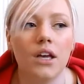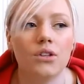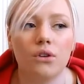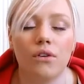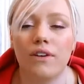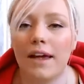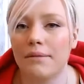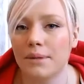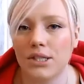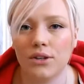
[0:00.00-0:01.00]
sort of left
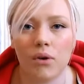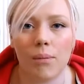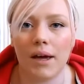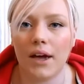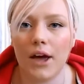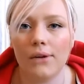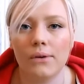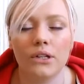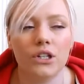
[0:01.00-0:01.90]
me to it on my own.